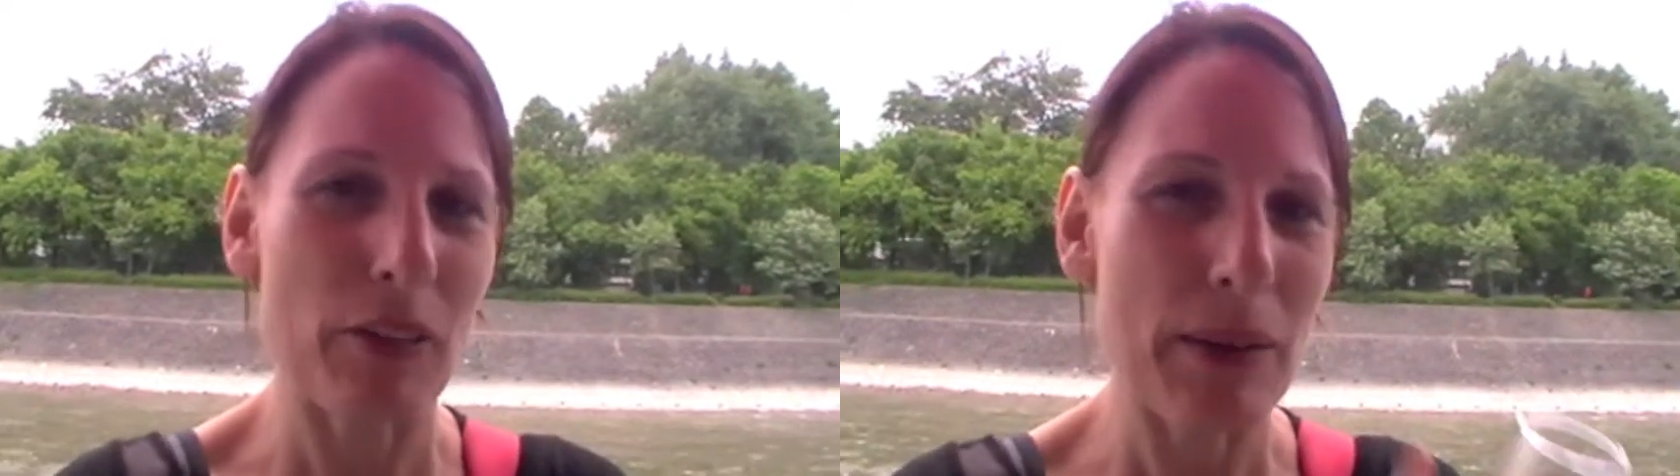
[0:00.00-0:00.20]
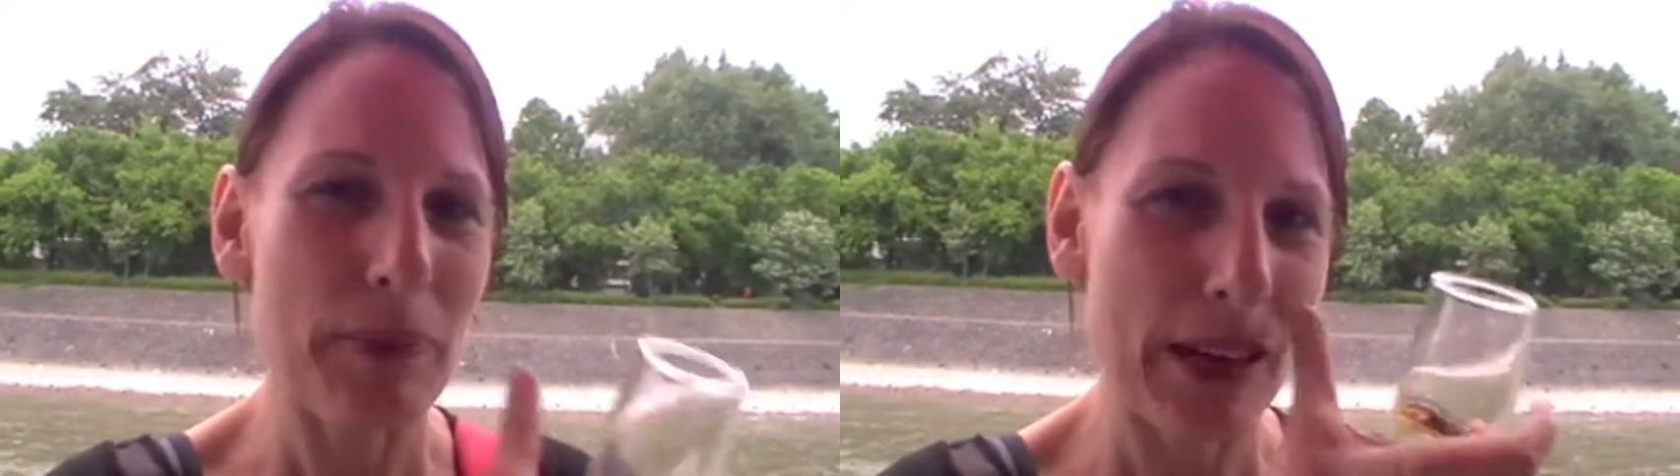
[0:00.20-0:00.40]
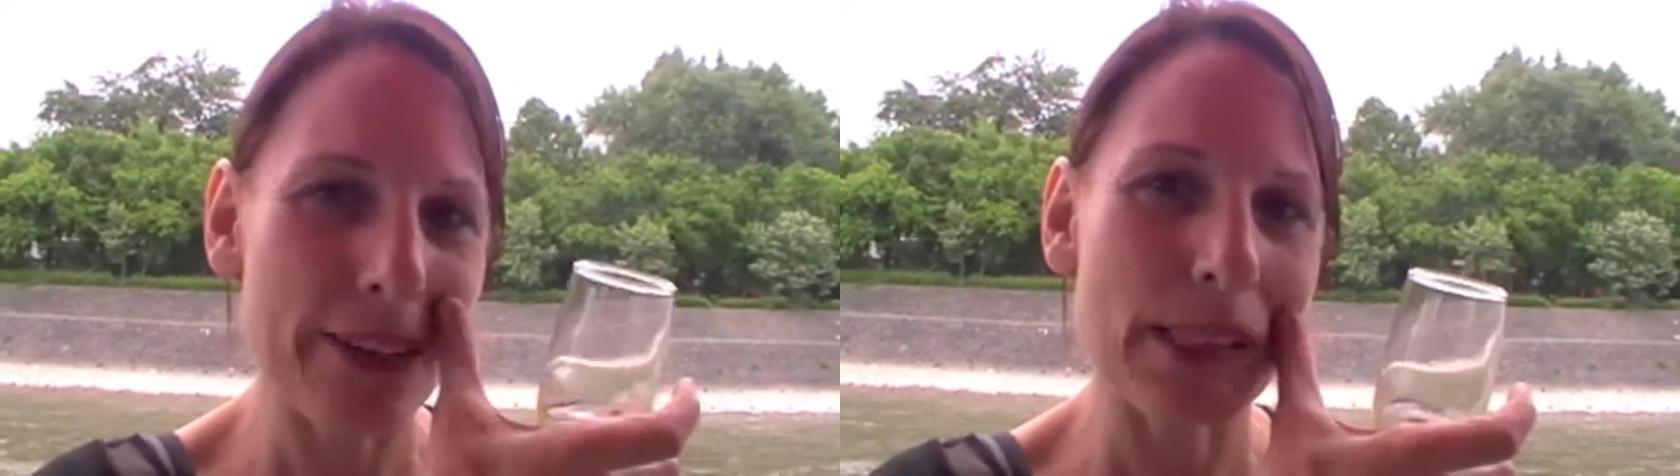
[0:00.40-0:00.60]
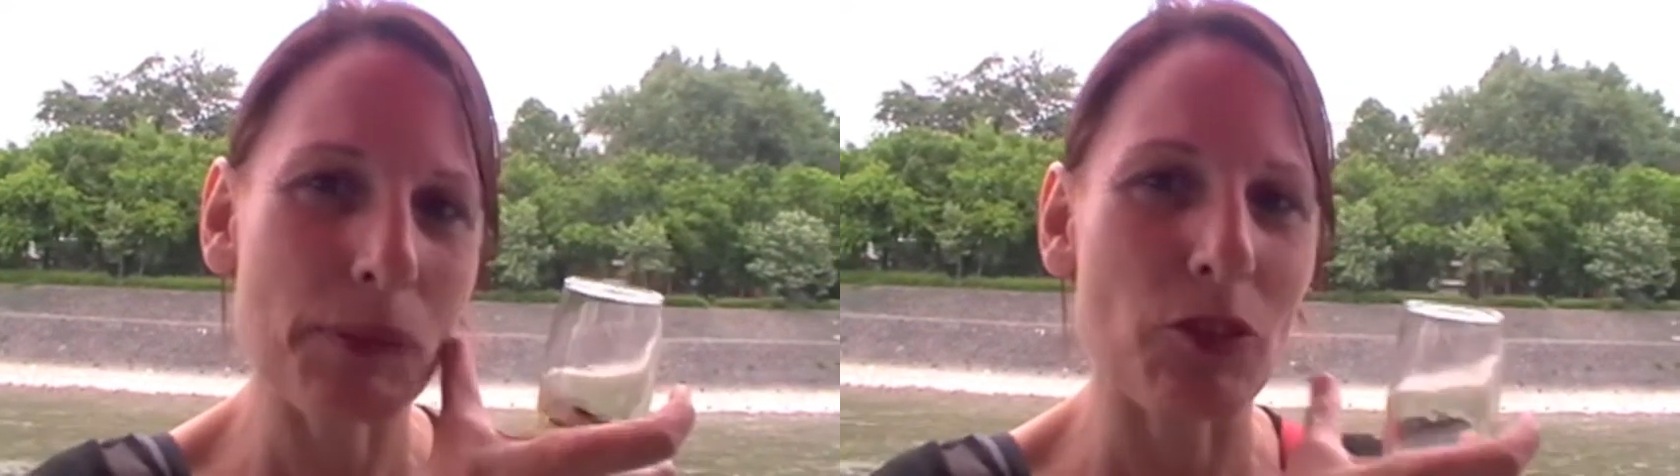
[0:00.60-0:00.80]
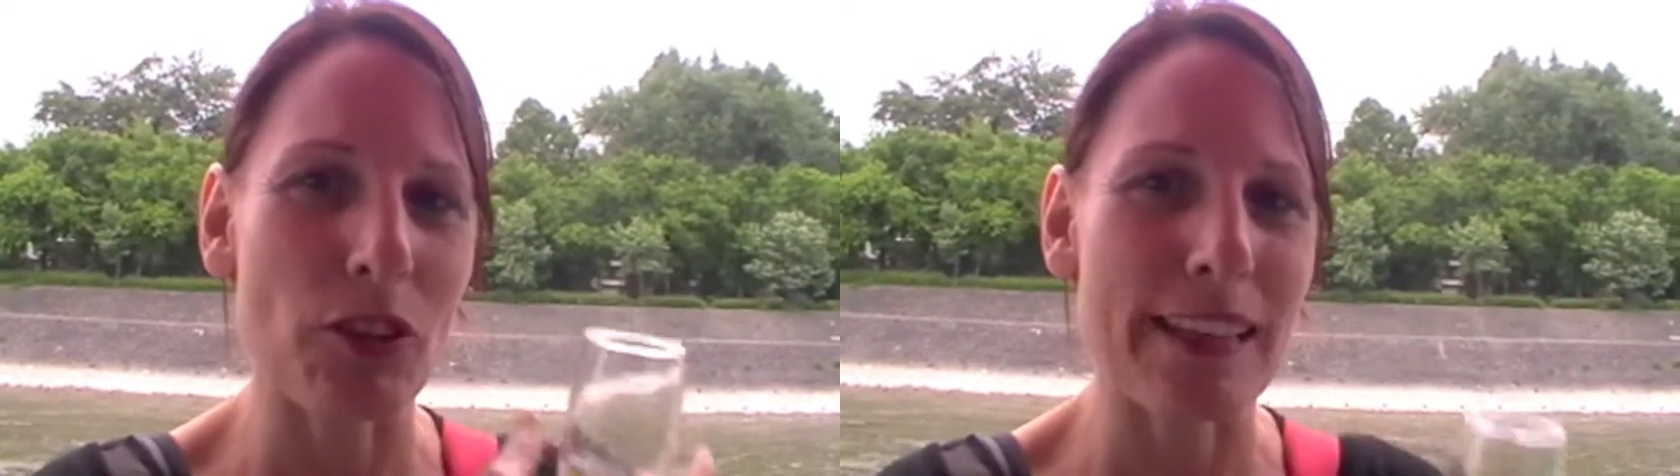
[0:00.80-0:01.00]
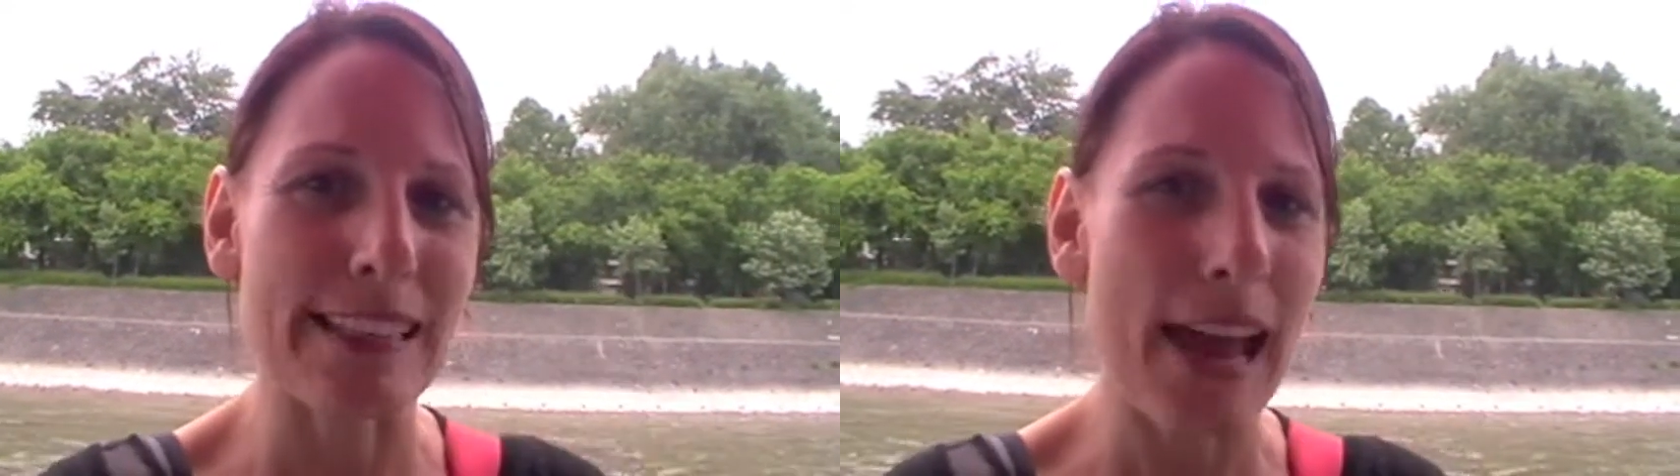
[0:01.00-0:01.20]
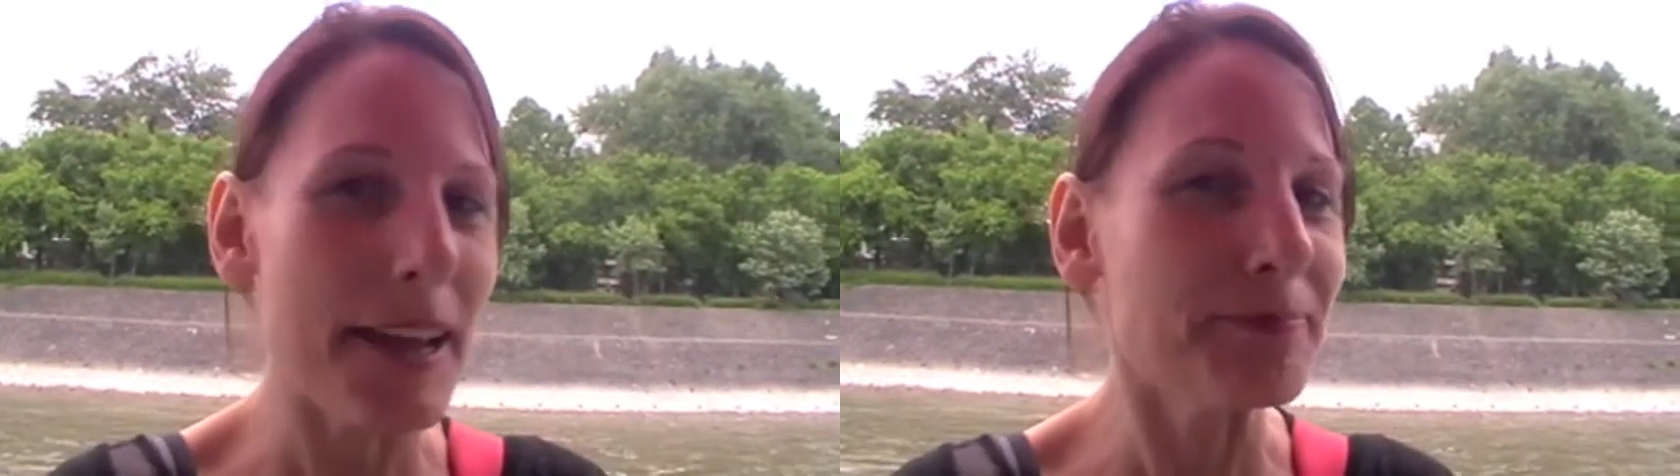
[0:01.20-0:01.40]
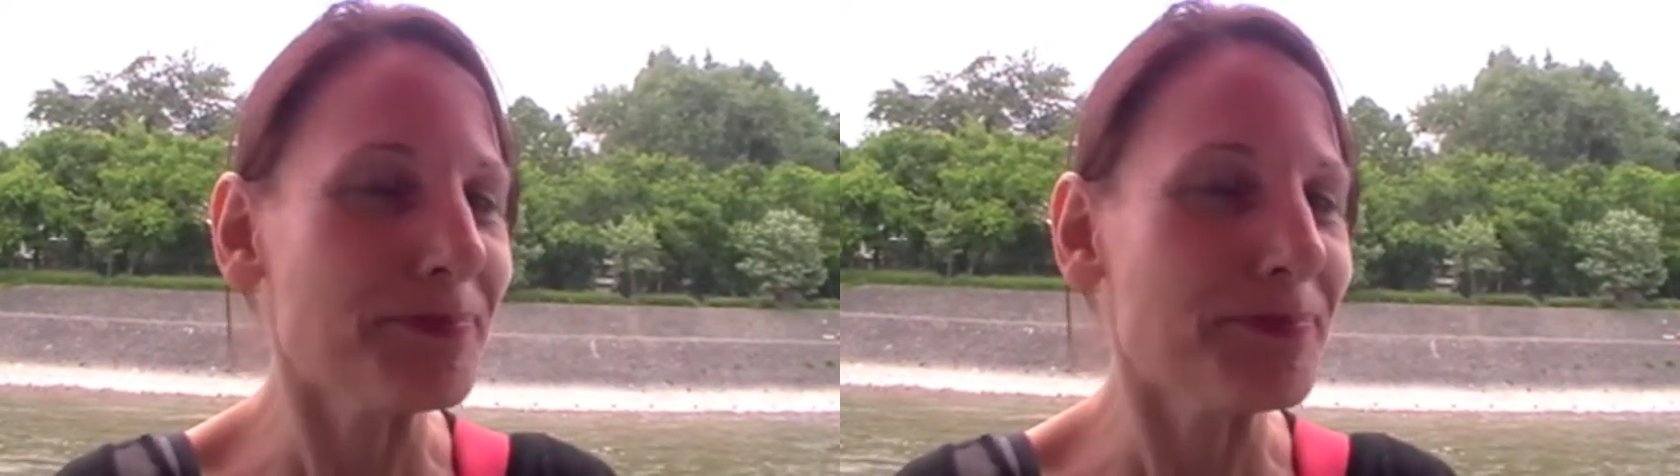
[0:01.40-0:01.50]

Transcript: grandparents before they died,